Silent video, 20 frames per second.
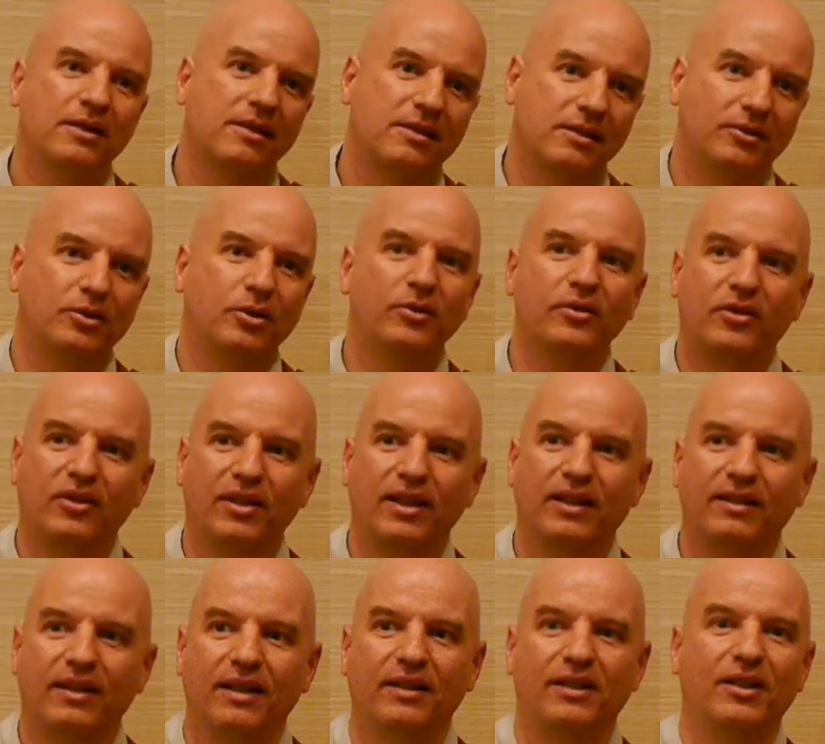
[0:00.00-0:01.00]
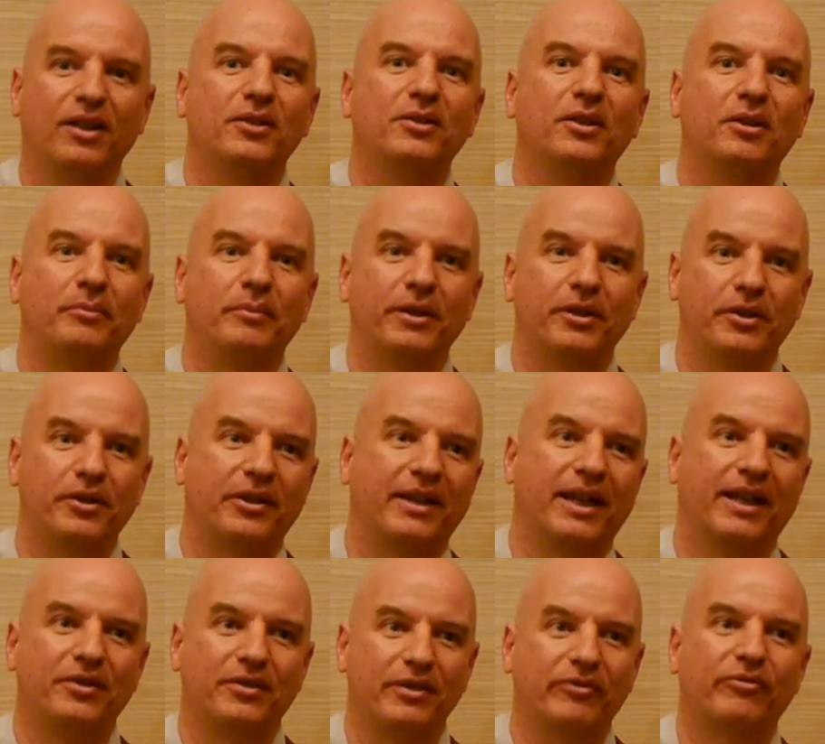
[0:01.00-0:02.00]
so don't think that the other mirror
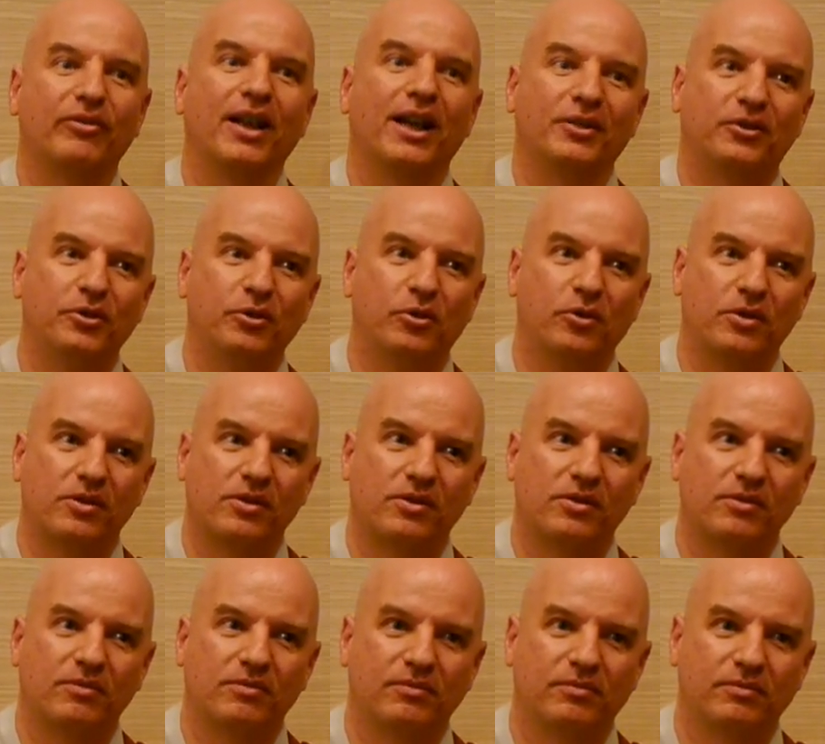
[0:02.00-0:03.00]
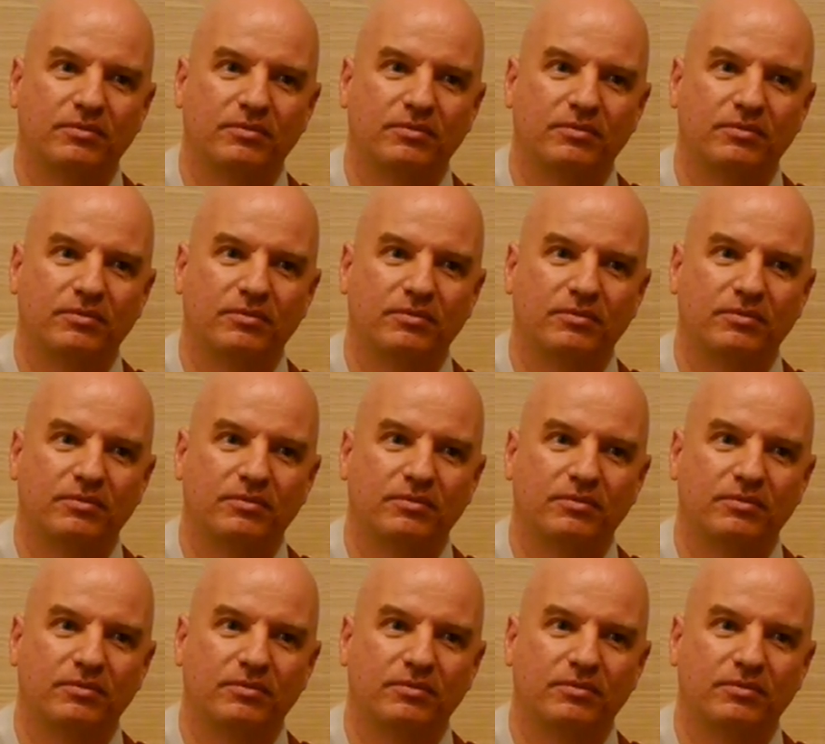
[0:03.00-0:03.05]
can reflect yours.